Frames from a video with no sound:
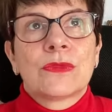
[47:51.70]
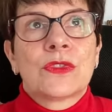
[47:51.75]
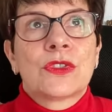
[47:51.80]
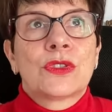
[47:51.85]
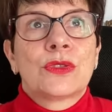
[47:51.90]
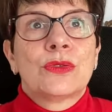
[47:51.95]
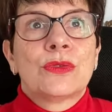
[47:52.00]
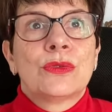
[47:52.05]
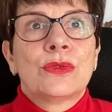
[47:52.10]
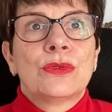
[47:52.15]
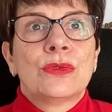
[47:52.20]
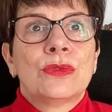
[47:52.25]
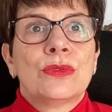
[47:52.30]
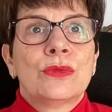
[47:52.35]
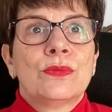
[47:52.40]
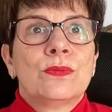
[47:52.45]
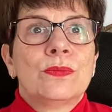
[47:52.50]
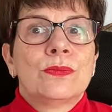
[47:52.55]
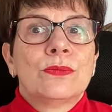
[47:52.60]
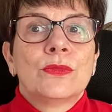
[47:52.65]

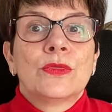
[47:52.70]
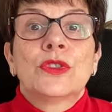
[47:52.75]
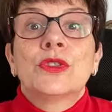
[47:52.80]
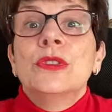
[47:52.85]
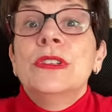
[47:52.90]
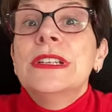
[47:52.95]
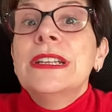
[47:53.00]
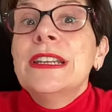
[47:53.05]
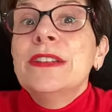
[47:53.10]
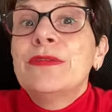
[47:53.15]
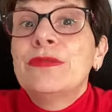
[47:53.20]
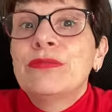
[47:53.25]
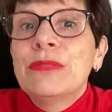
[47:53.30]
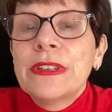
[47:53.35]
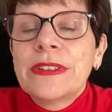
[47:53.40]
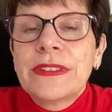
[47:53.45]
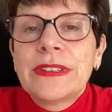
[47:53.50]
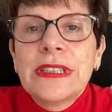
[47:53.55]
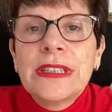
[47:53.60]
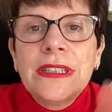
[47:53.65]
to to live
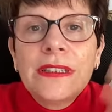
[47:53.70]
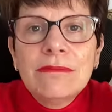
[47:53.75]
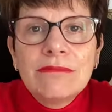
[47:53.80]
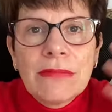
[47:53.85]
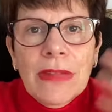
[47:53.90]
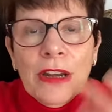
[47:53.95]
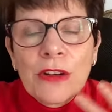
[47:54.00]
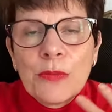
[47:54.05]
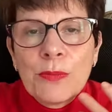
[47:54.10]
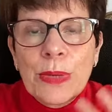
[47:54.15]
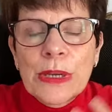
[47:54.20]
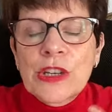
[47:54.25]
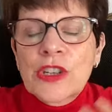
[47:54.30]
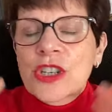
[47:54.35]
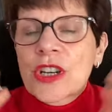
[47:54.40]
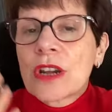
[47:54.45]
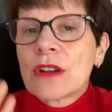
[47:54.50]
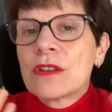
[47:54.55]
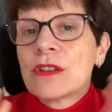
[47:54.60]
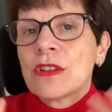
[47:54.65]
with the
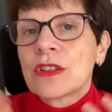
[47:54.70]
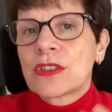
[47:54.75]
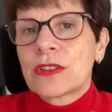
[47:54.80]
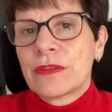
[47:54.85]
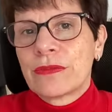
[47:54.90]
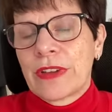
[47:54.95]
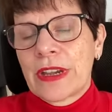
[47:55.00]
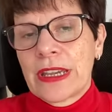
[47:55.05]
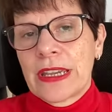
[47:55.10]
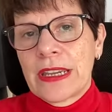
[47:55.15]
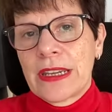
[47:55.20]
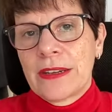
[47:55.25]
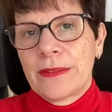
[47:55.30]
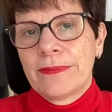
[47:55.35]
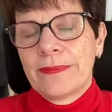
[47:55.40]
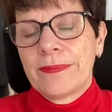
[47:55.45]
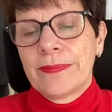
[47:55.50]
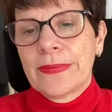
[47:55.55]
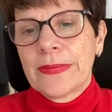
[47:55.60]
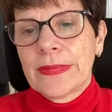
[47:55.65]
alopecia loss of hair.
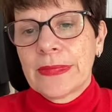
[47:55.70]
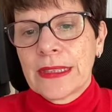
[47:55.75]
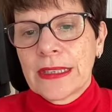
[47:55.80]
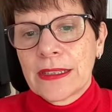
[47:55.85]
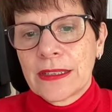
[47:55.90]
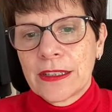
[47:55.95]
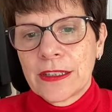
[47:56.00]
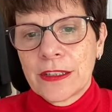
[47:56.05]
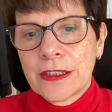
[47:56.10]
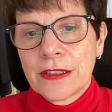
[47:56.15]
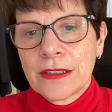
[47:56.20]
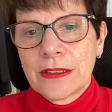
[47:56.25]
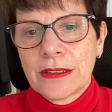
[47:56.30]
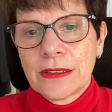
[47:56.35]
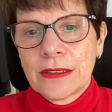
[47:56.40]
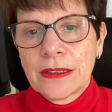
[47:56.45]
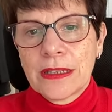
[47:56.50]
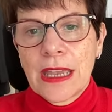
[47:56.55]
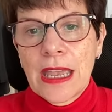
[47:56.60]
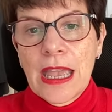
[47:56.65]

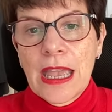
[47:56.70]
Uh,